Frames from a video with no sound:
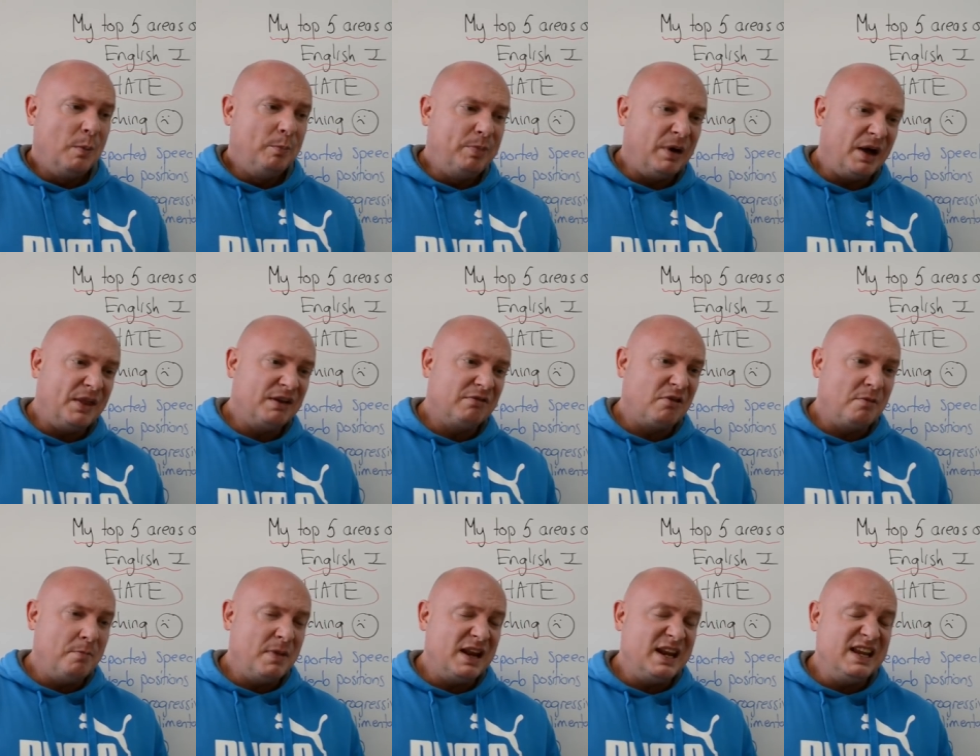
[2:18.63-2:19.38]
But
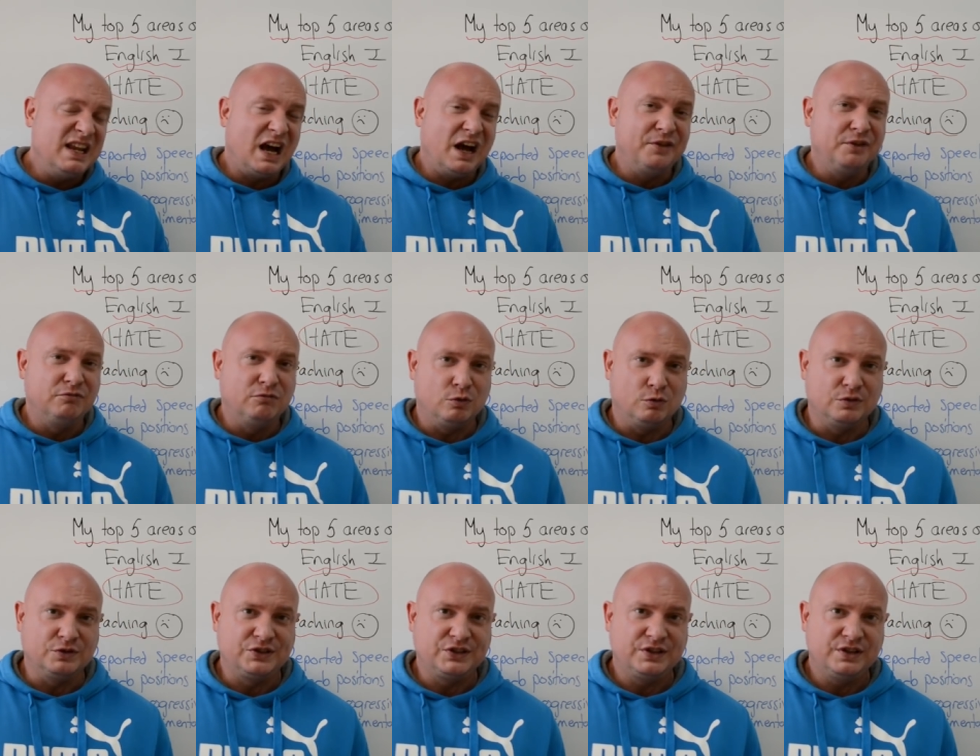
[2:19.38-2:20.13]
there are many other
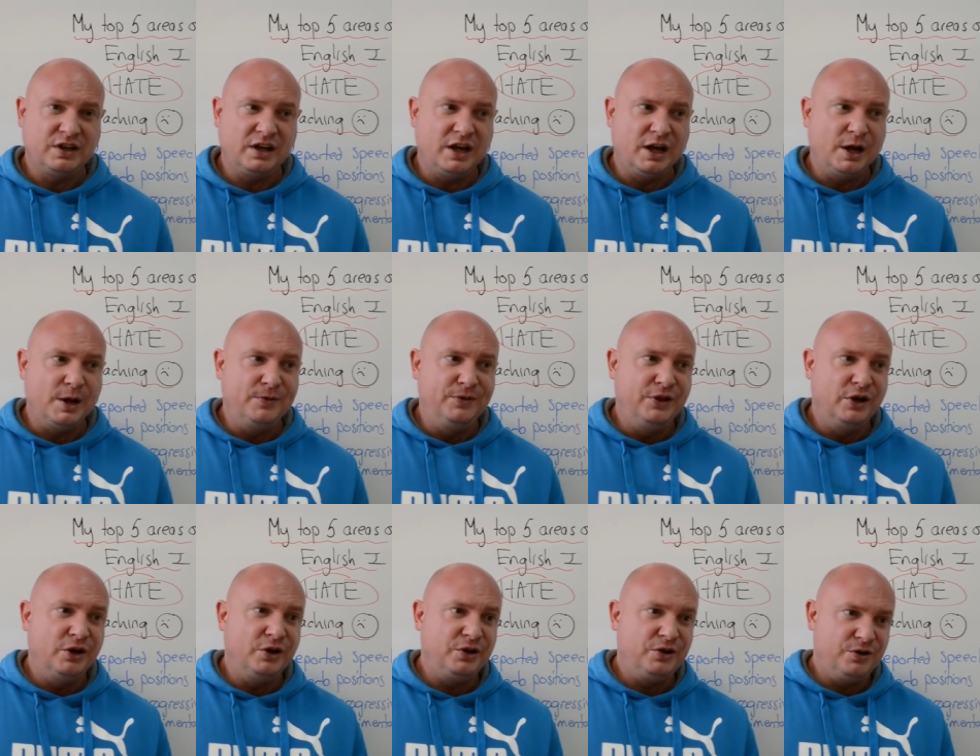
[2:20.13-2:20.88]
rules
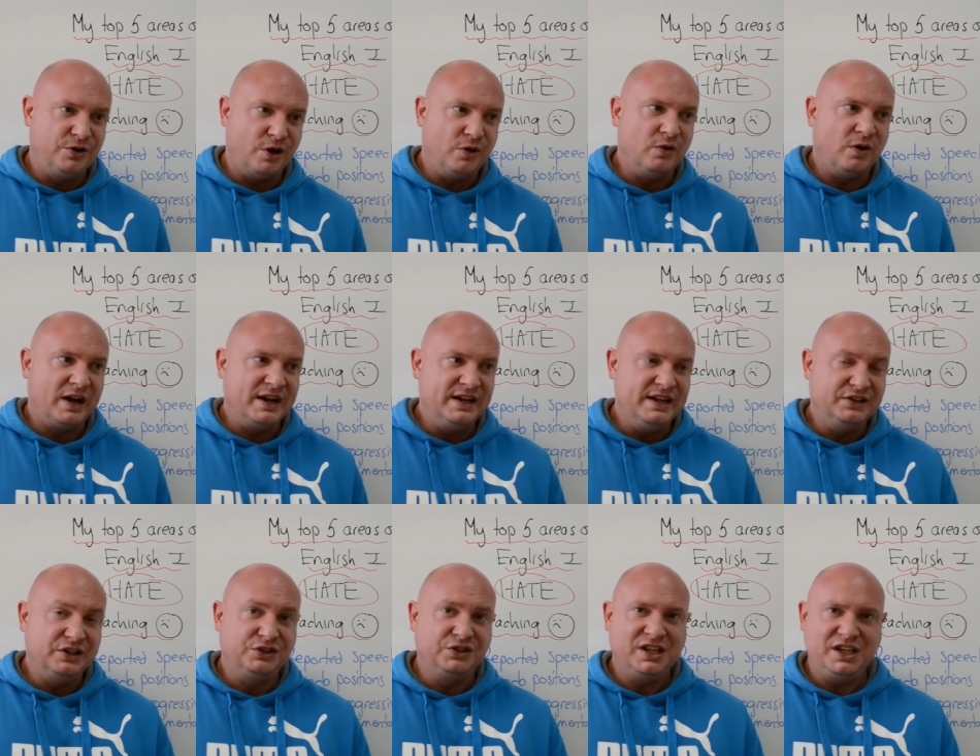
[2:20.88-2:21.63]
that I
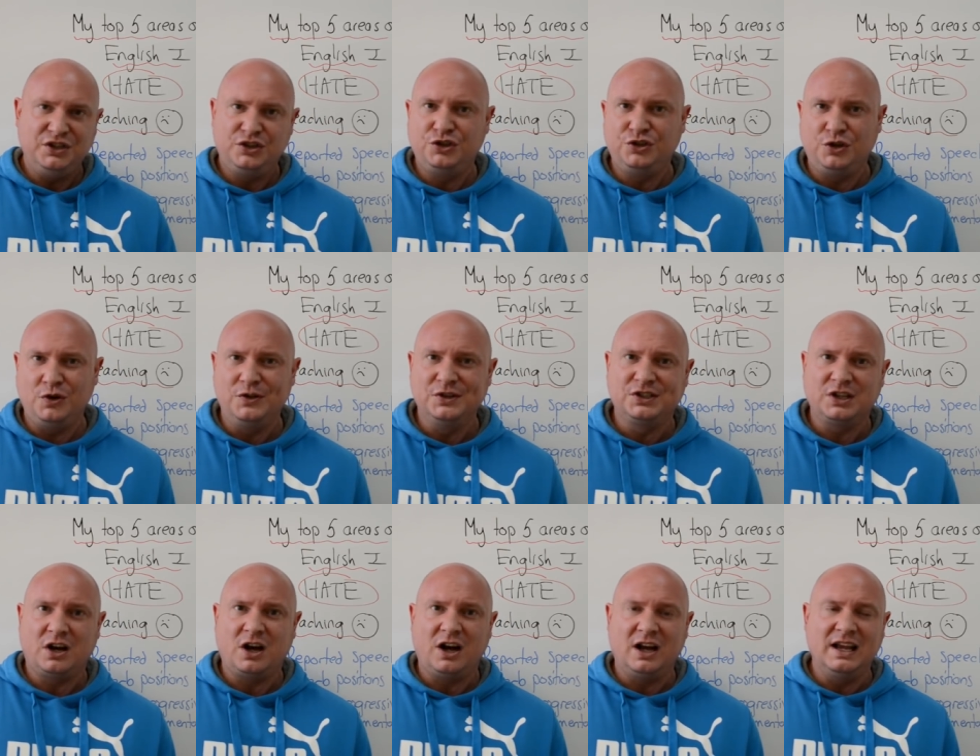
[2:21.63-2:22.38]
need to teach
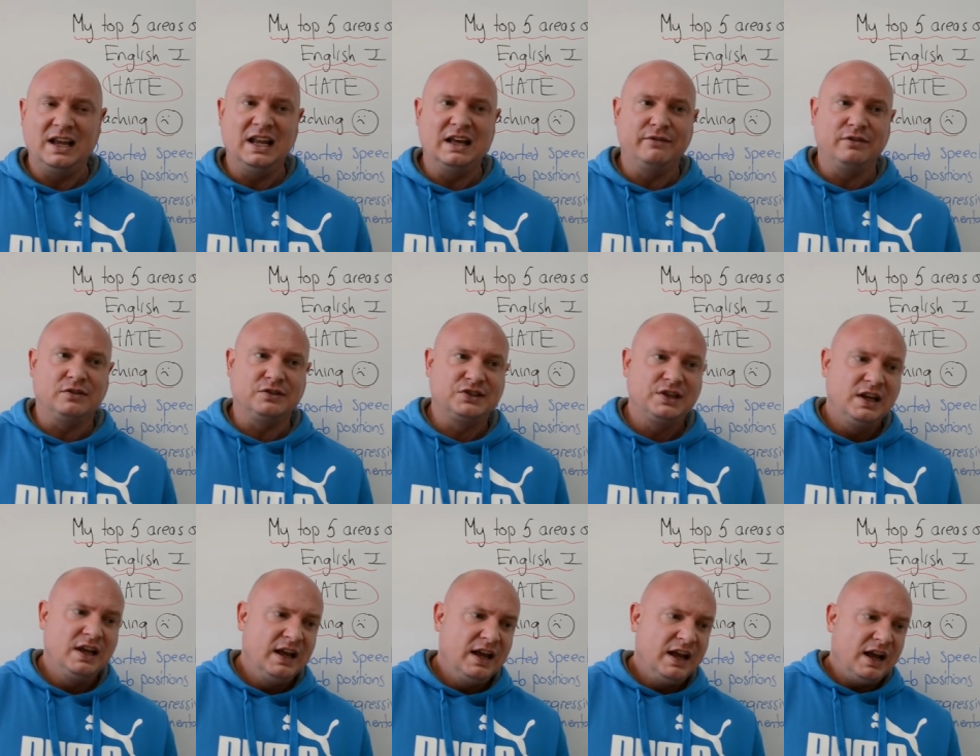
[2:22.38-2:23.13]
students at higher
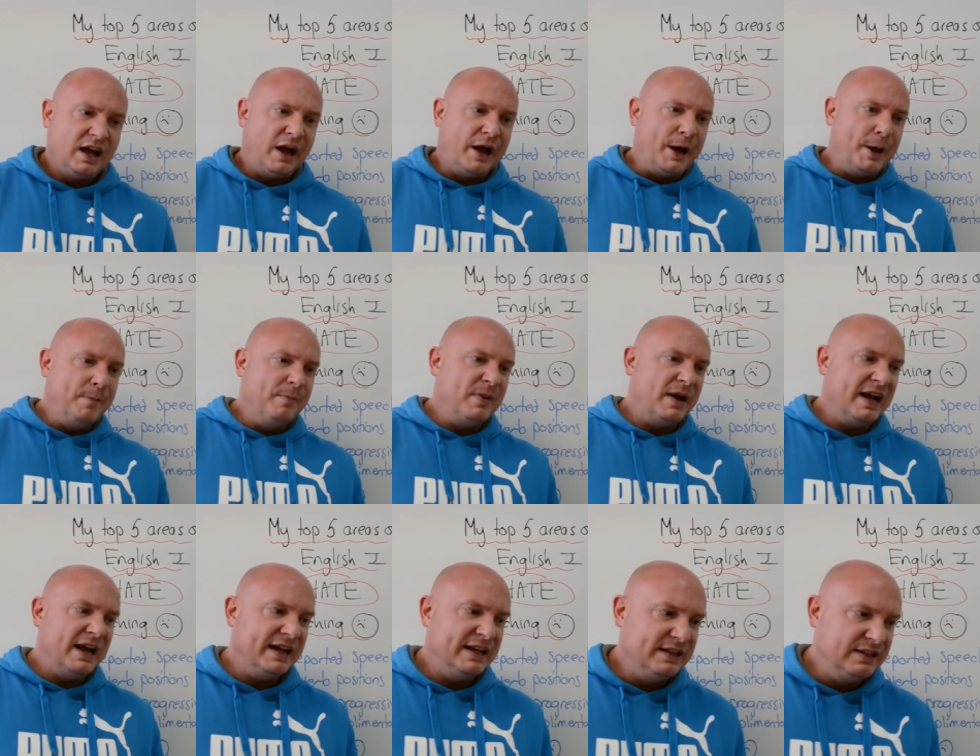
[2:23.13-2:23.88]
levels.
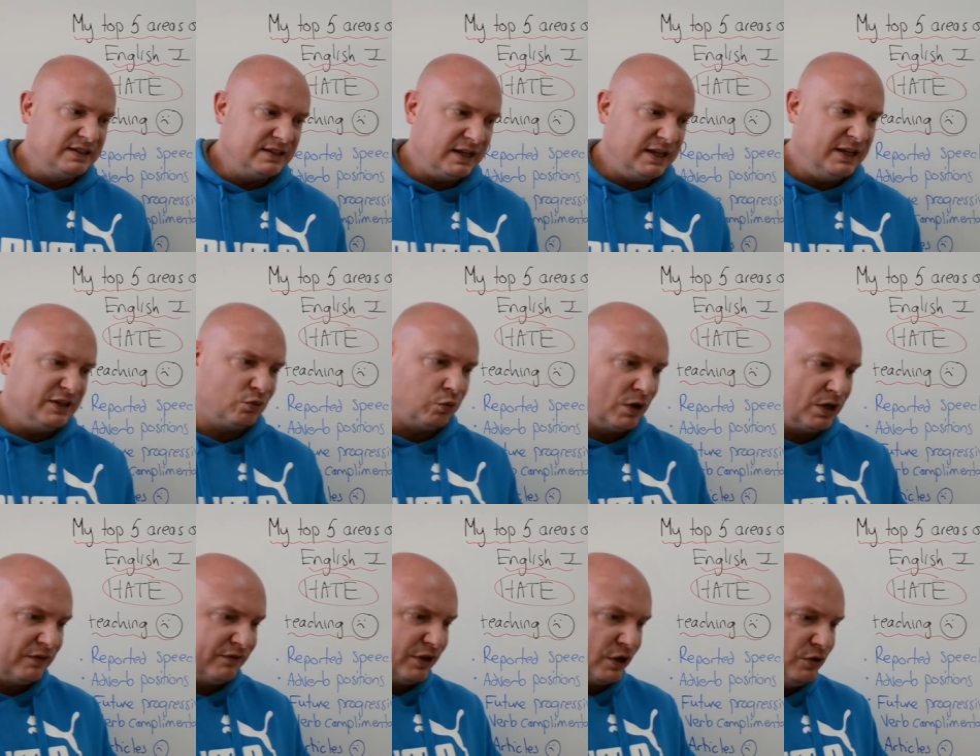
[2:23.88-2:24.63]
And it's
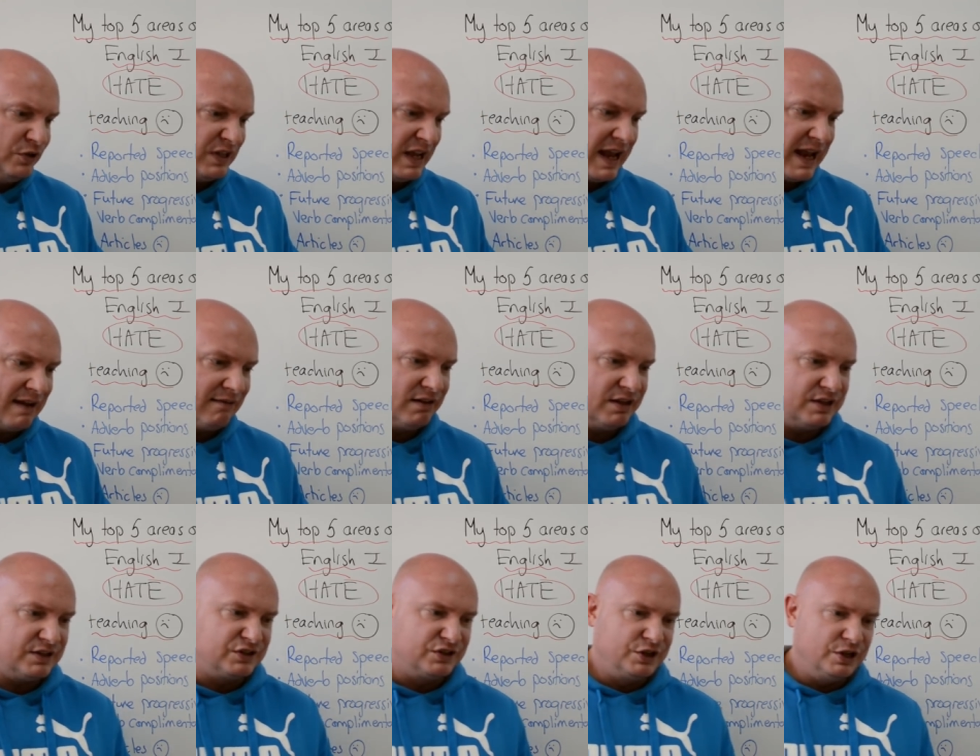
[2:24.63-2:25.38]
one of those
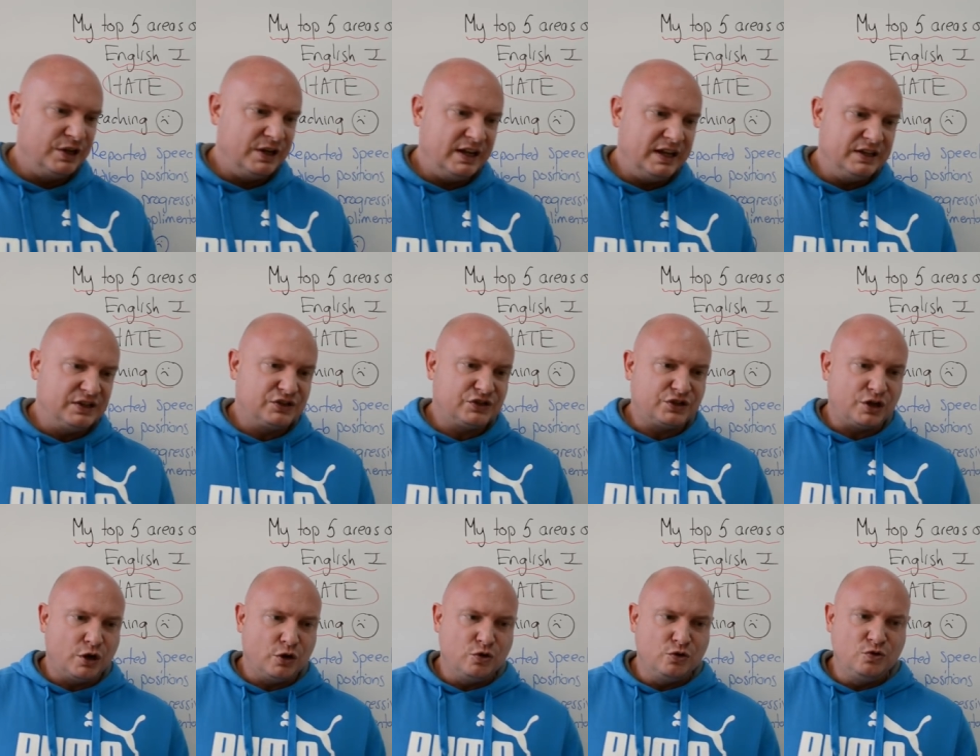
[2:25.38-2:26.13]
areas that is
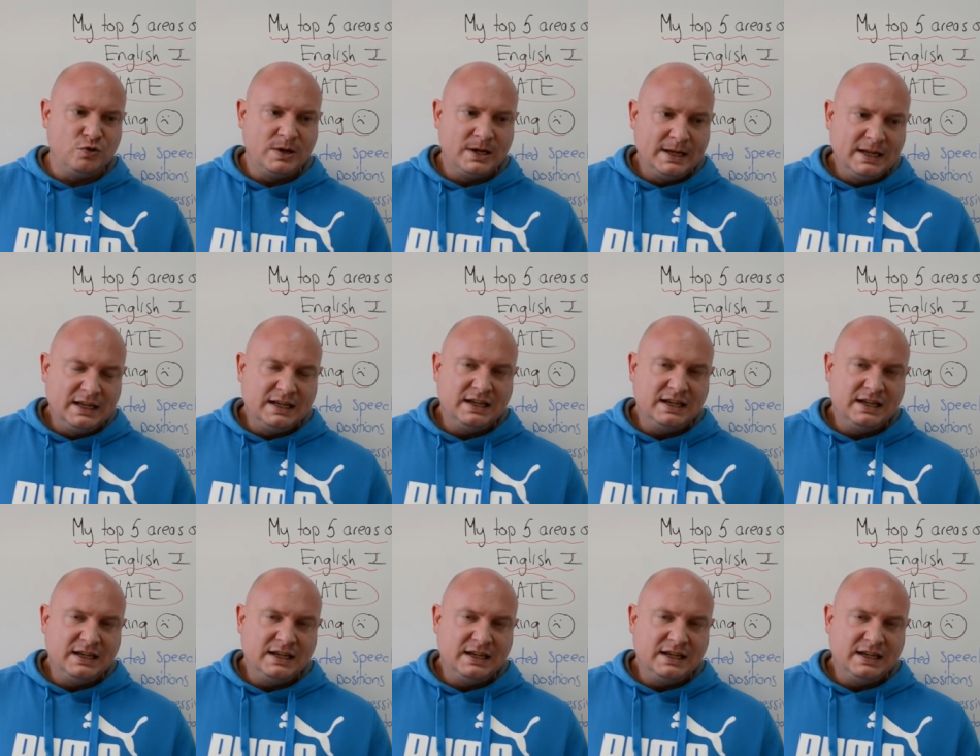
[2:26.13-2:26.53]
so